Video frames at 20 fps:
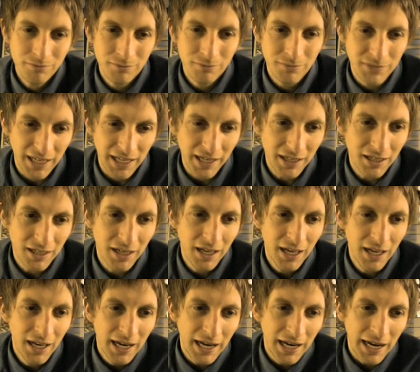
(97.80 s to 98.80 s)
Okay,
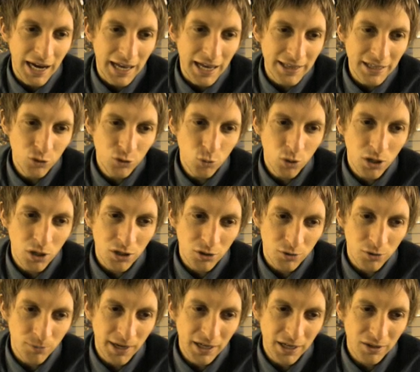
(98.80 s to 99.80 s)
and then you want you
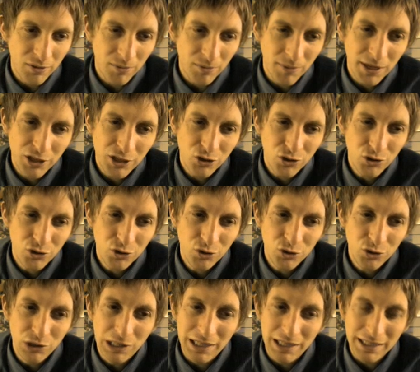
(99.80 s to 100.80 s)
make make sure
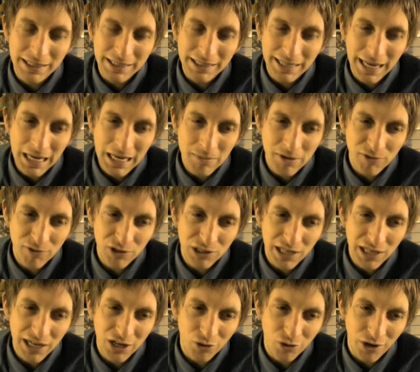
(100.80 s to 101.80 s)
you name every
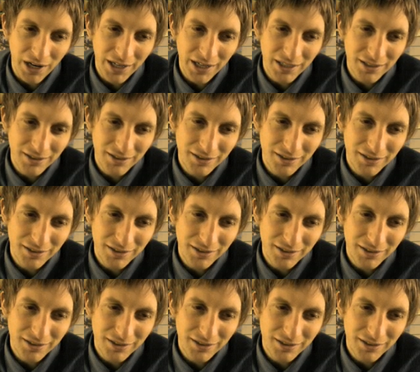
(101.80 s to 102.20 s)
layer, right?